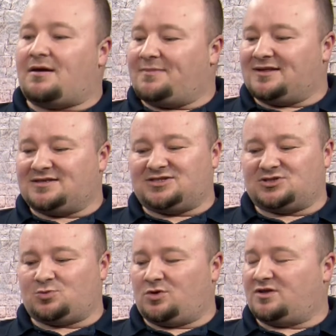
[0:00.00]
I mean, that's
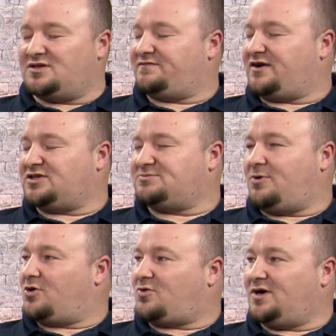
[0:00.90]
just one of the very
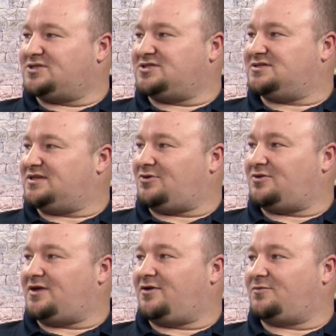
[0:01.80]
small questions that are
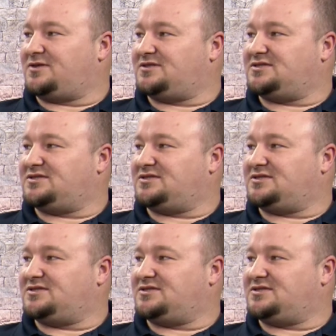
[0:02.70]
there with this